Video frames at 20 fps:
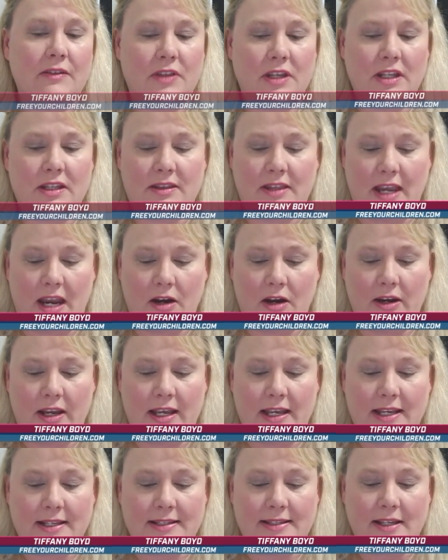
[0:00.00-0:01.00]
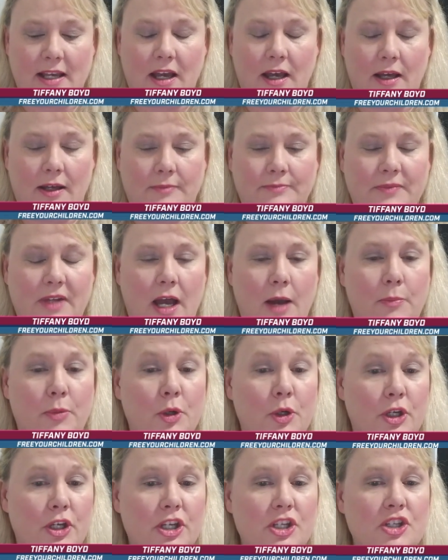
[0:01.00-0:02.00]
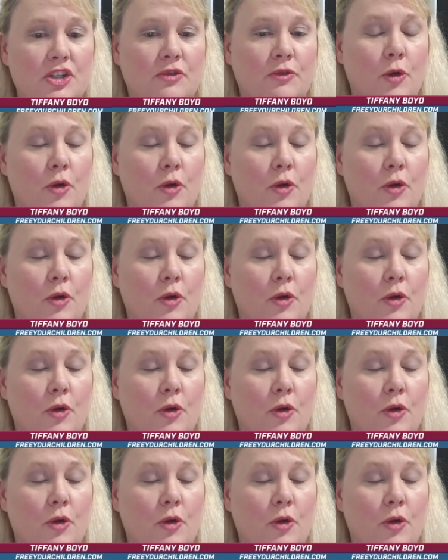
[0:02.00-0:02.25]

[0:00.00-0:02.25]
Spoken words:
that there is a push